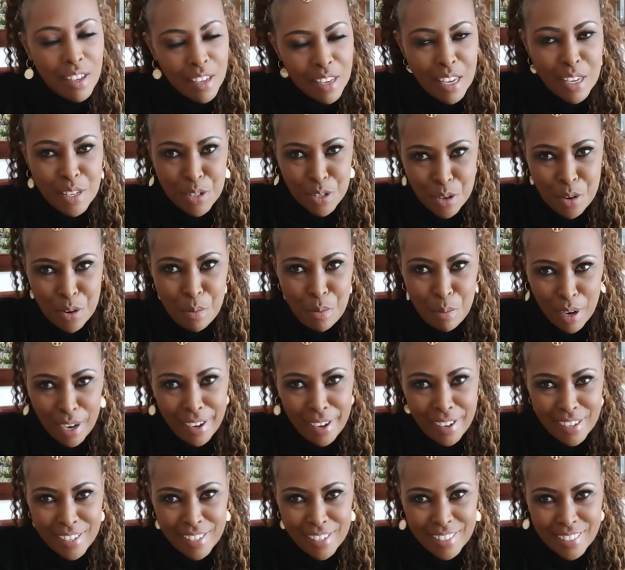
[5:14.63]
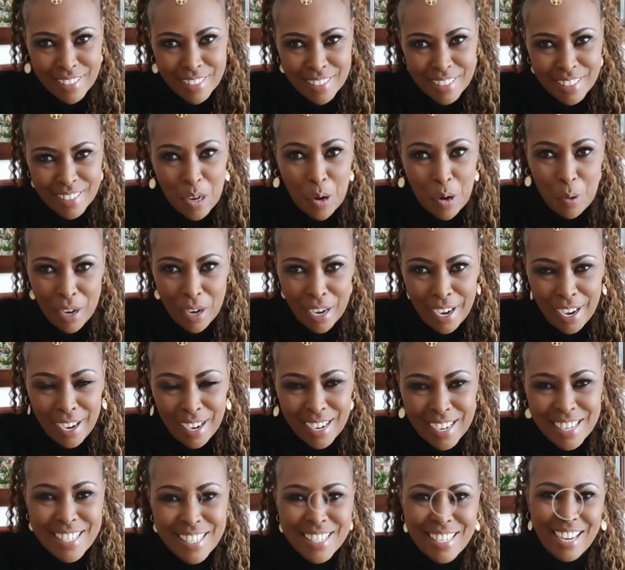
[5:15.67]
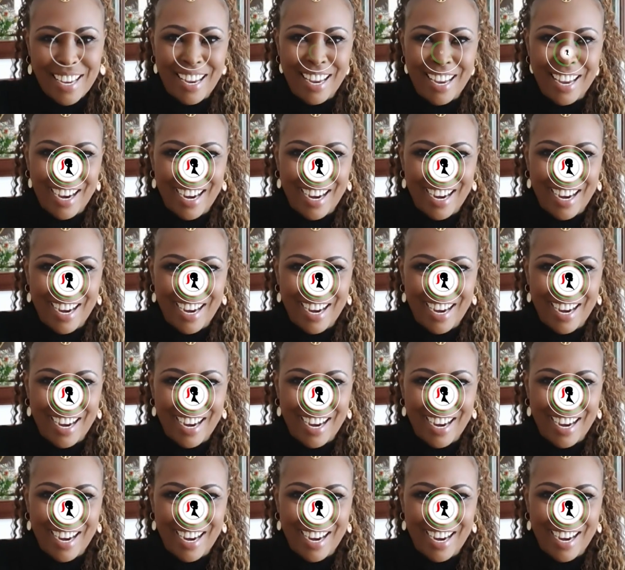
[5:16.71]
Yes, you may. Okay, take